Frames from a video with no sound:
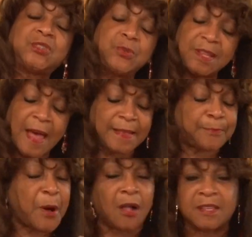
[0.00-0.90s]
do it like
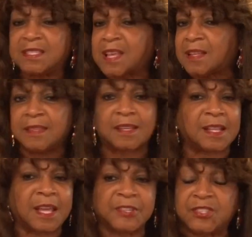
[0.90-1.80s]
Paul is telling the
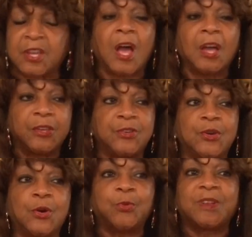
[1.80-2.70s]
Galatians here.
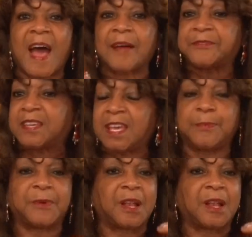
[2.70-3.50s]
You would have to keep it